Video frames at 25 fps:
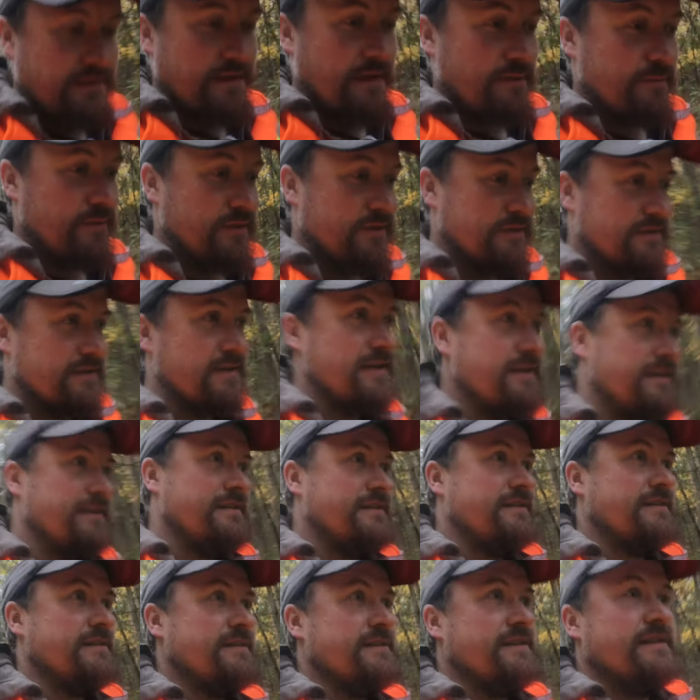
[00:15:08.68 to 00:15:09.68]
that means
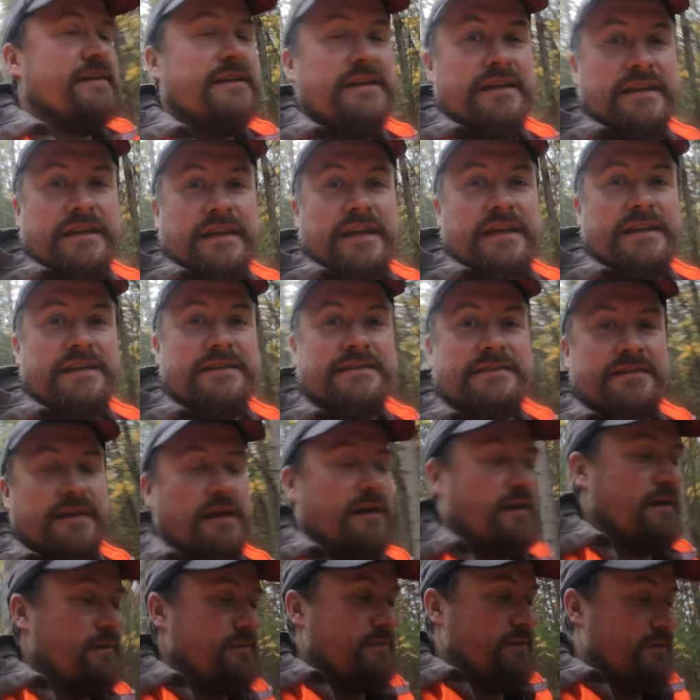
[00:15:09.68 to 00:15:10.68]
it is
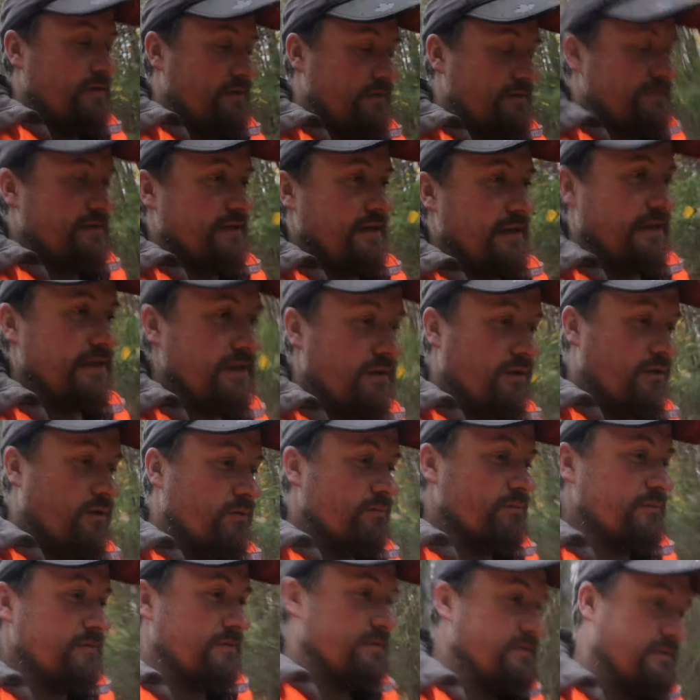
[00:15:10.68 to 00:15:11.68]
time to head
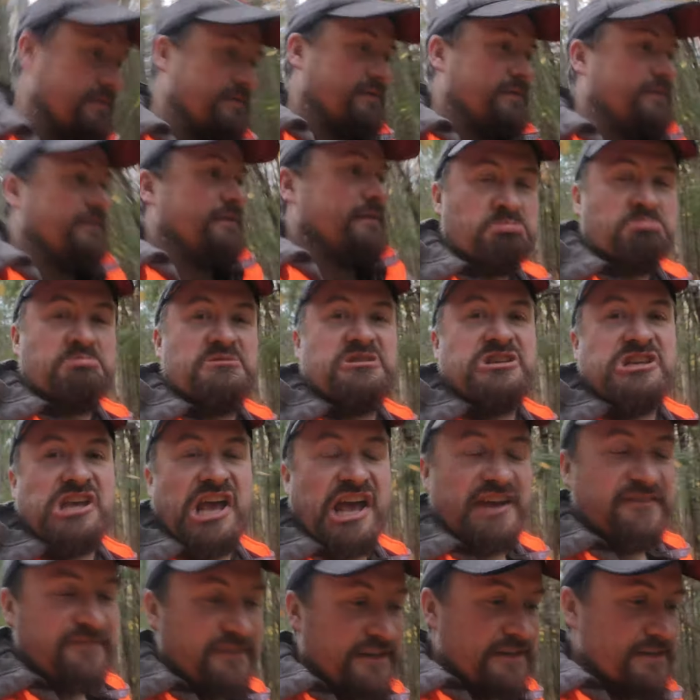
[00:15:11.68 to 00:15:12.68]
home.
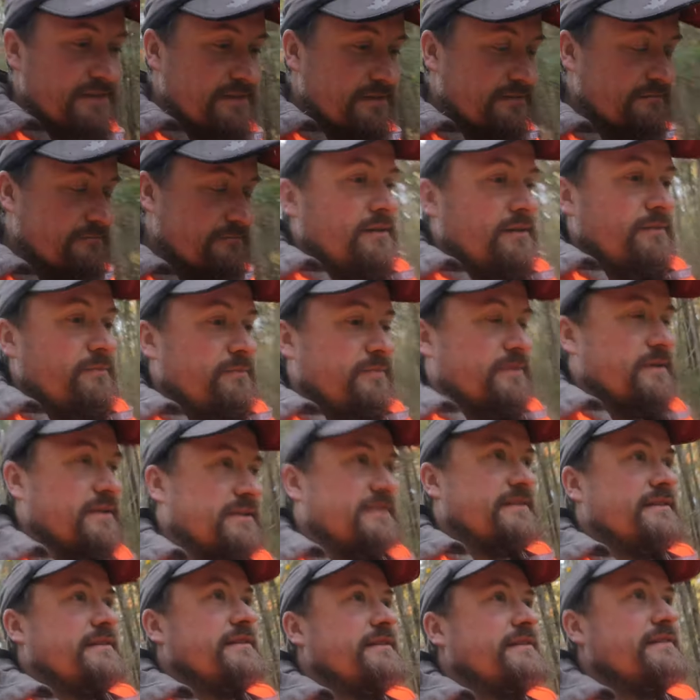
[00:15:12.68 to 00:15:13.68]
Sad face,
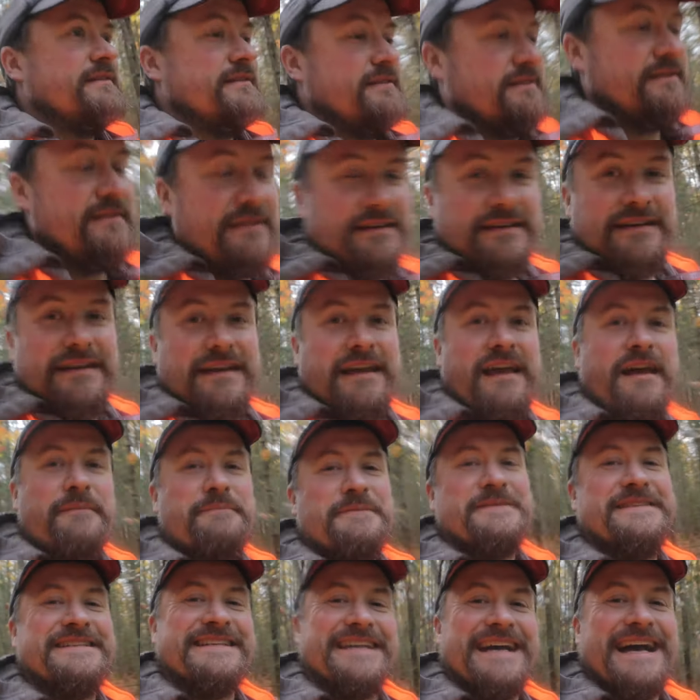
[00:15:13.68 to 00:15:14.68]
but
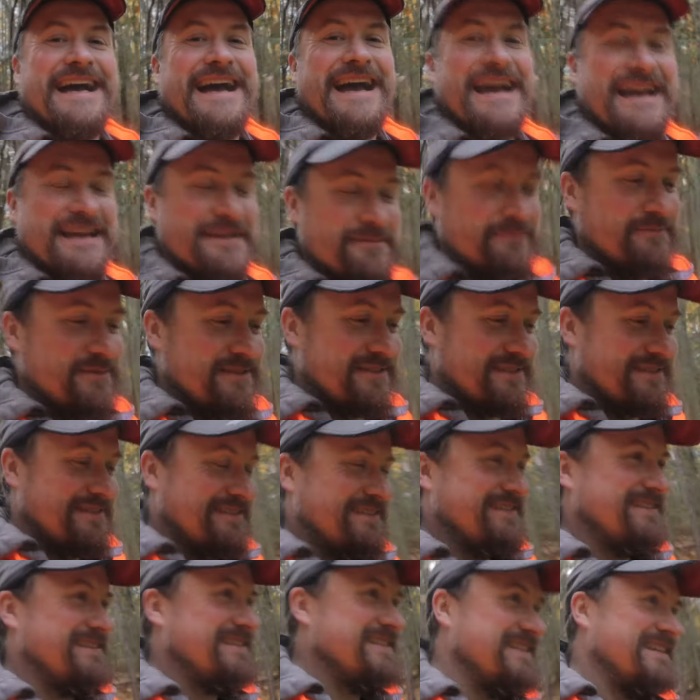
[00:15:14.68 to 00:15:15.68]
happy times.
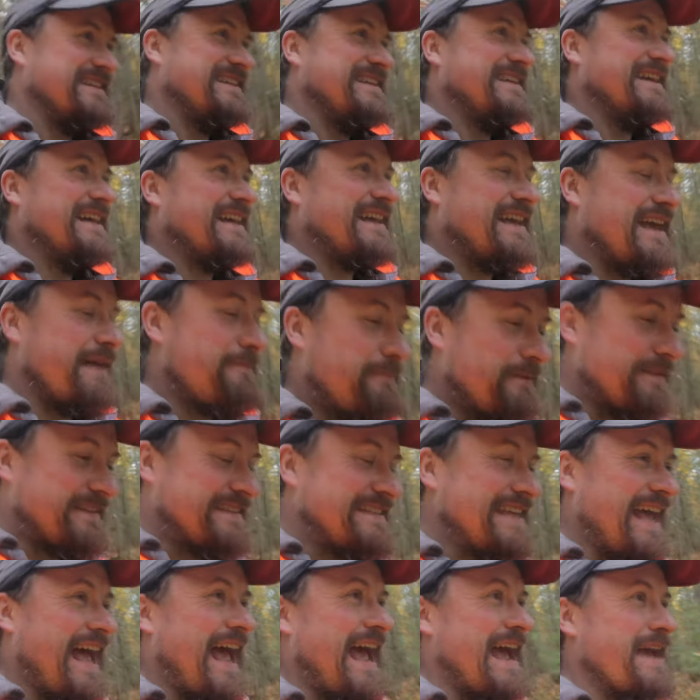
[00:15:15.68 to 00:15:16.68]
Happy
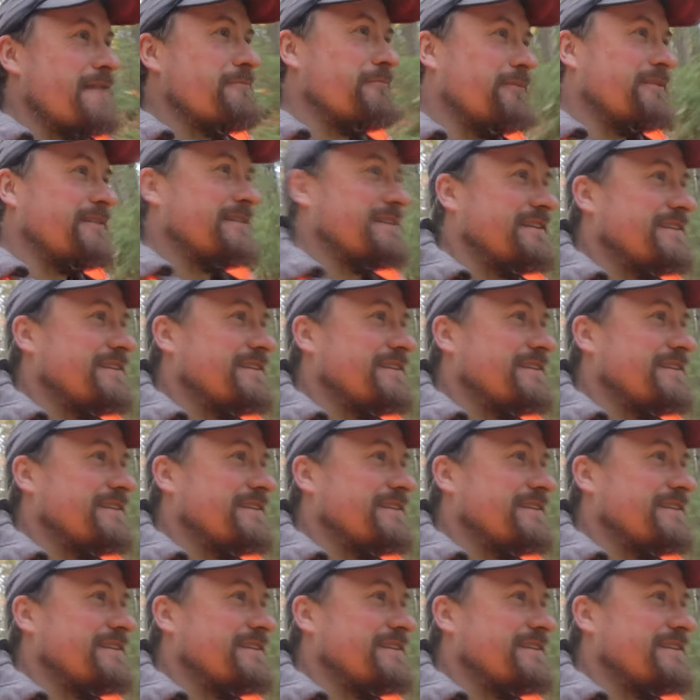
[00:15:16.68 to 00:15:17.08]
time.